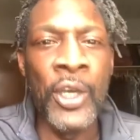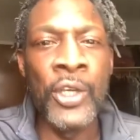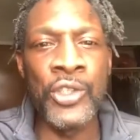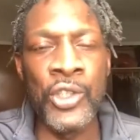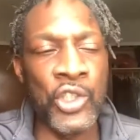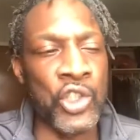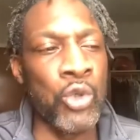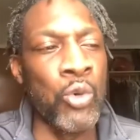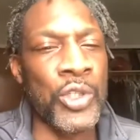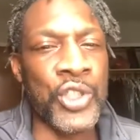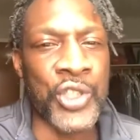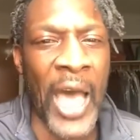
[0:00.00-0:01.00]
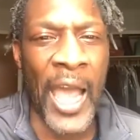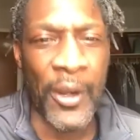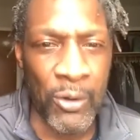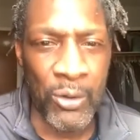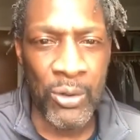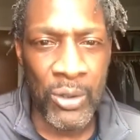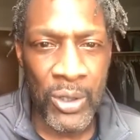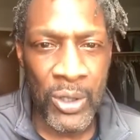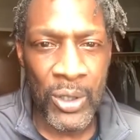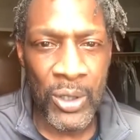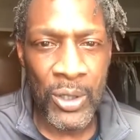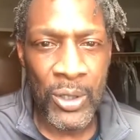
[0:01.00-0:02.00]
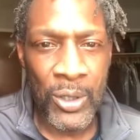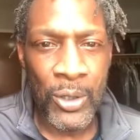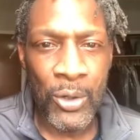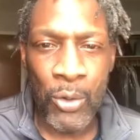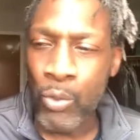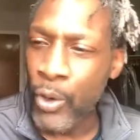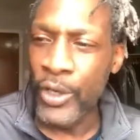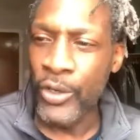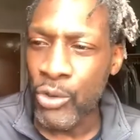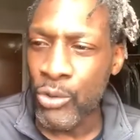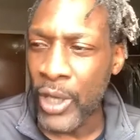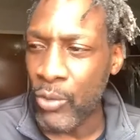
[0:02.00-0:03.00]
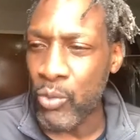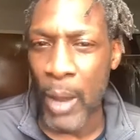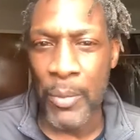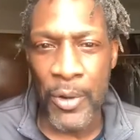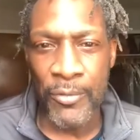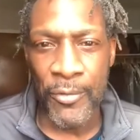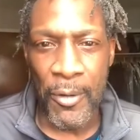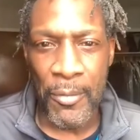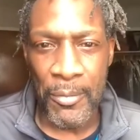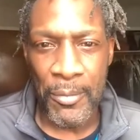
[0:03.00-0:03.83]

She's suicidal. Where did you get weapon from?